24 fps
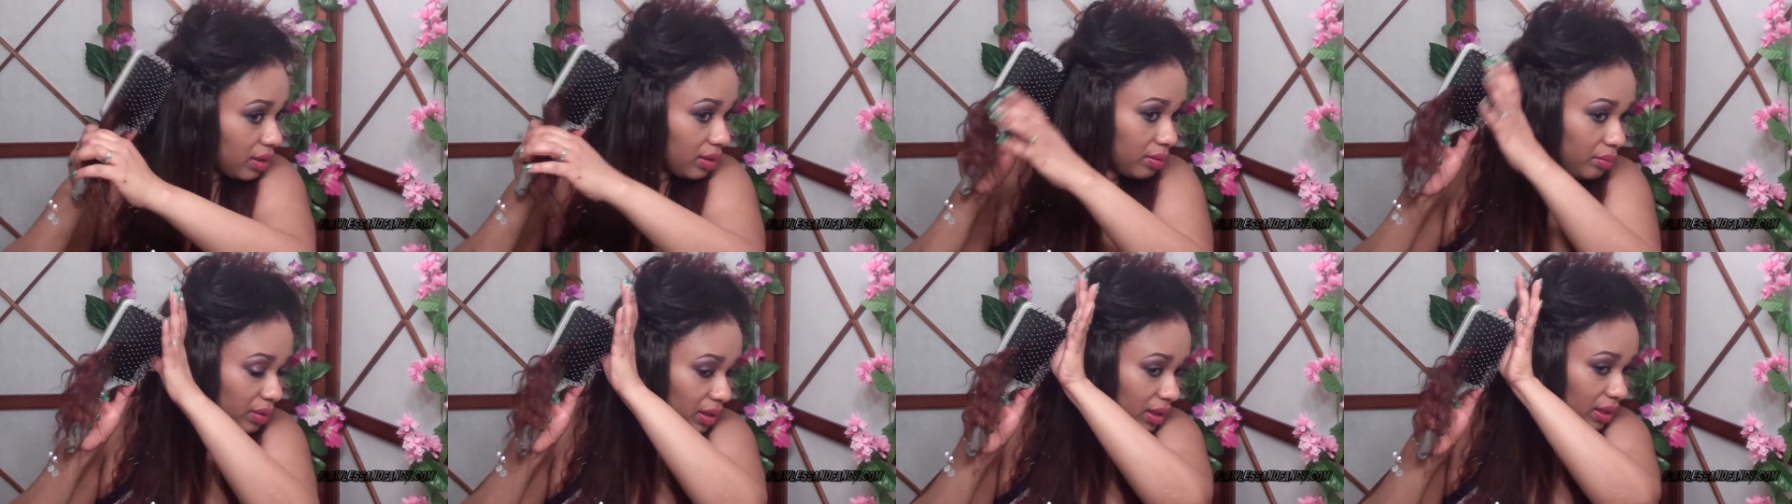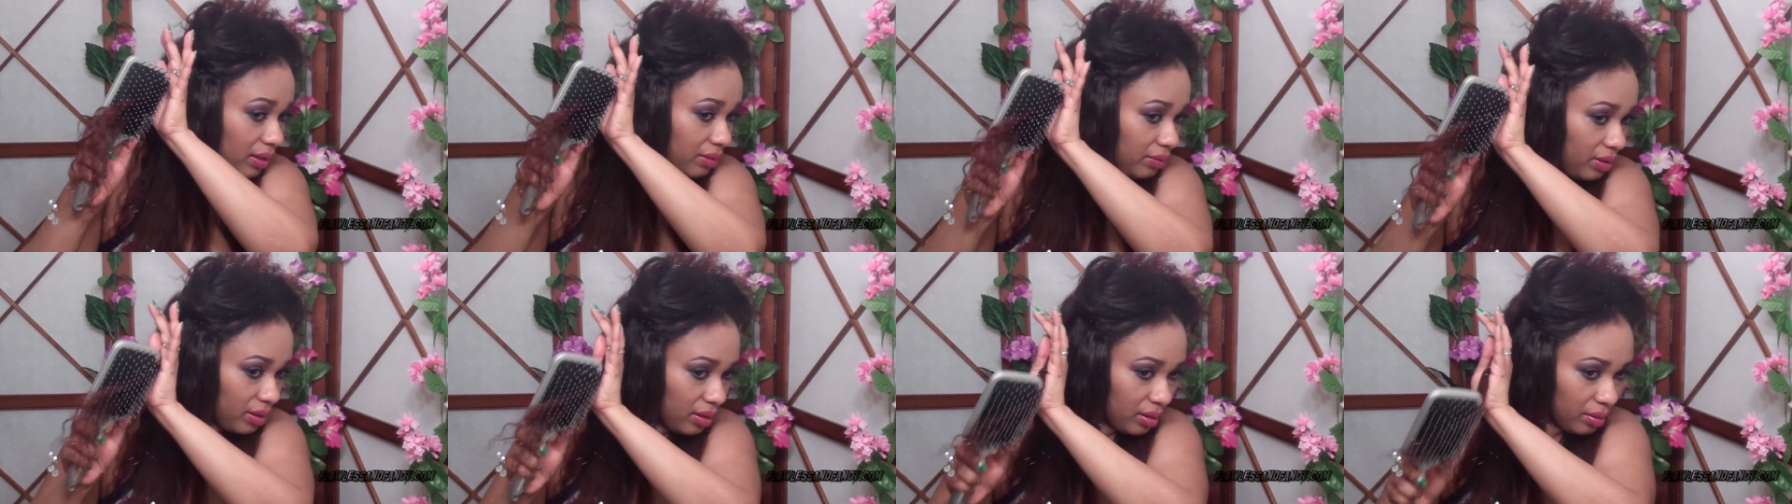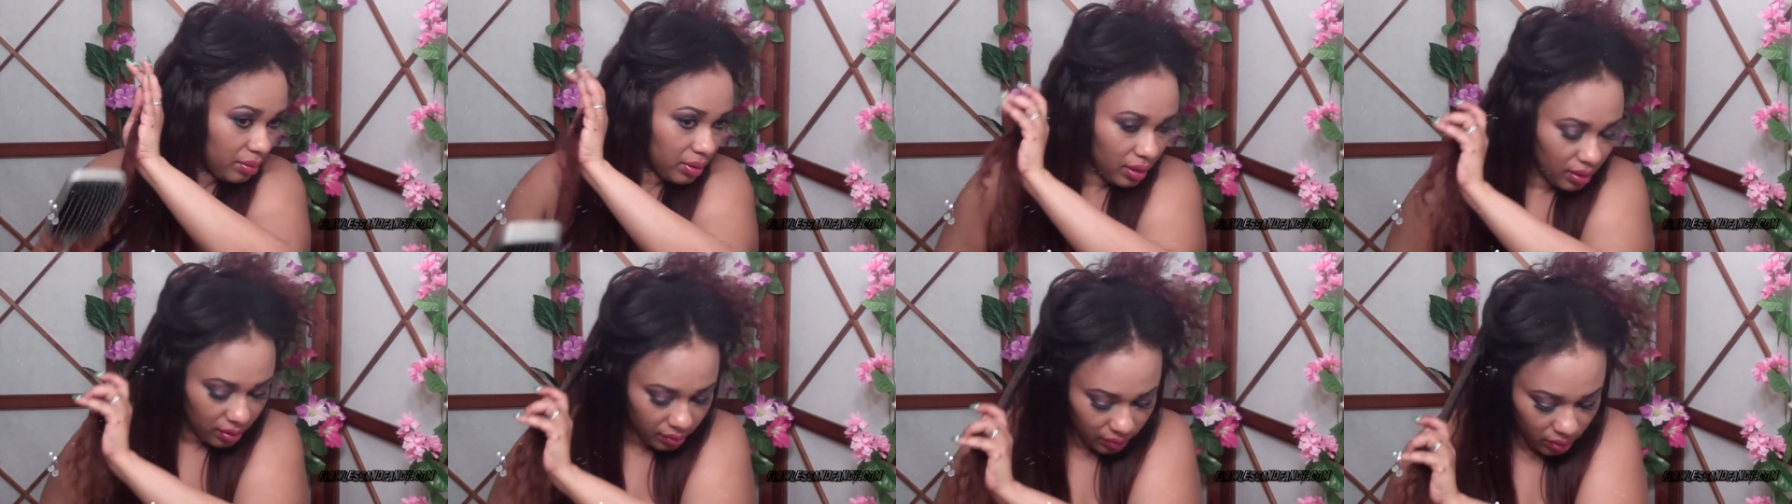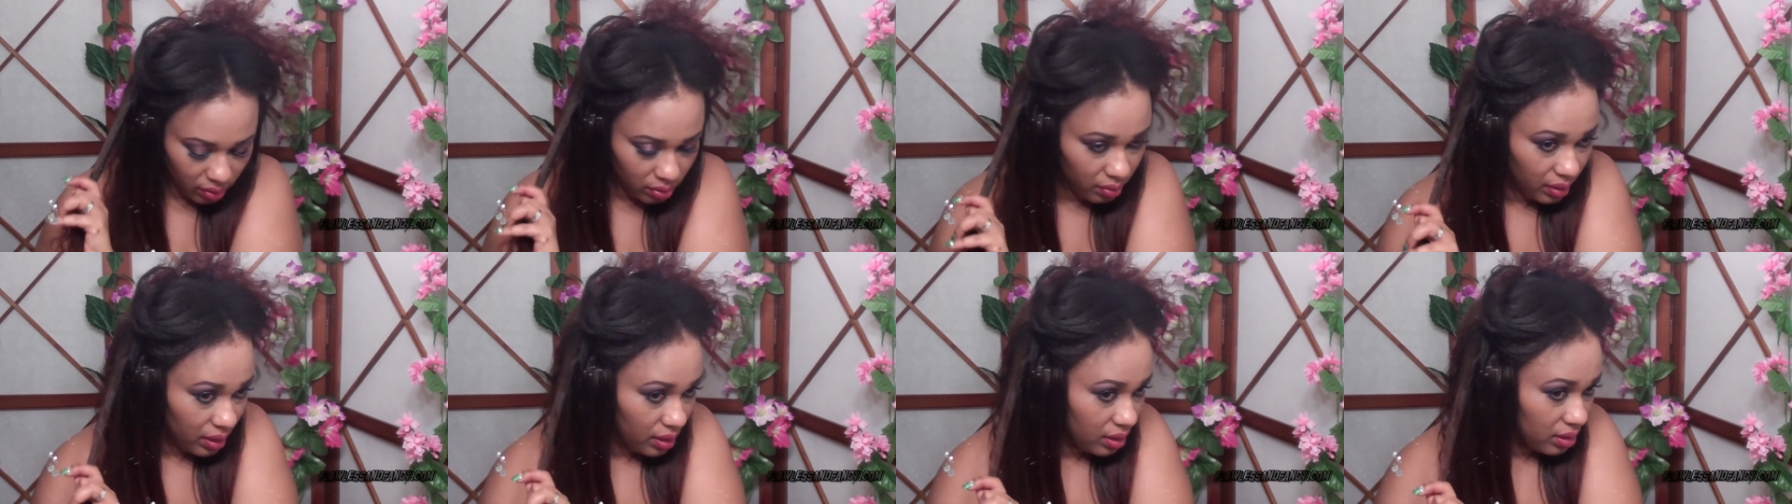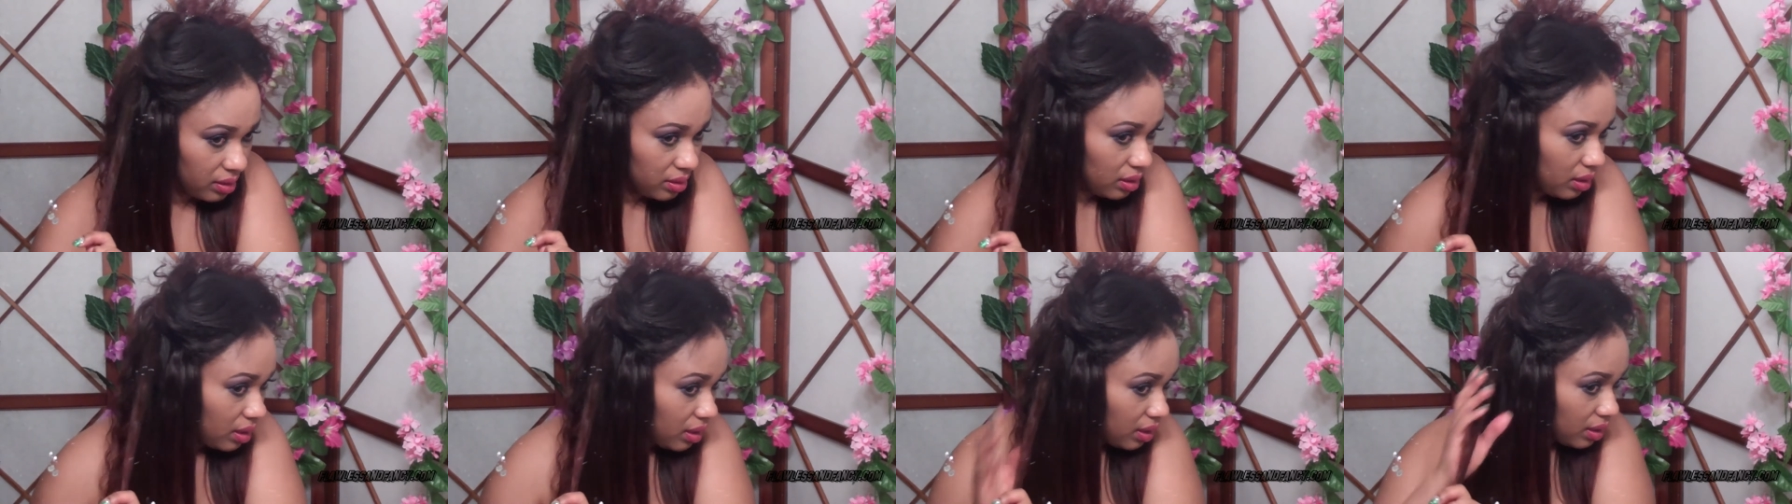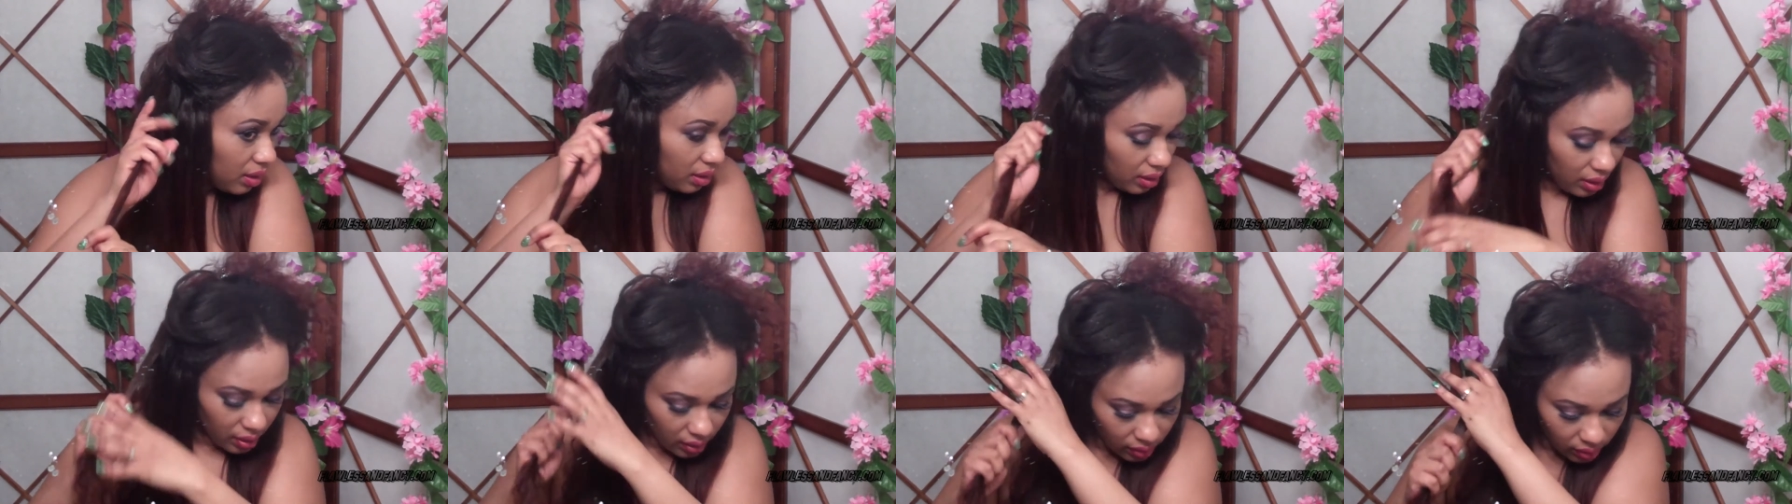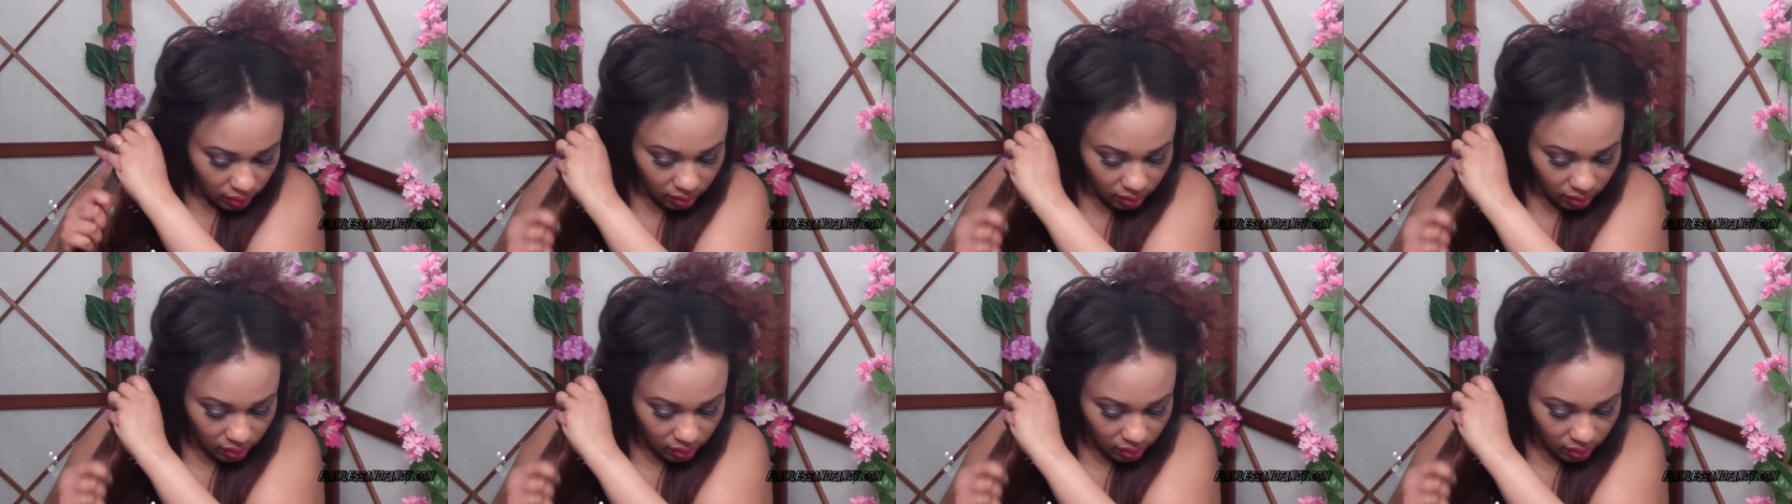and straight the hair is coming out.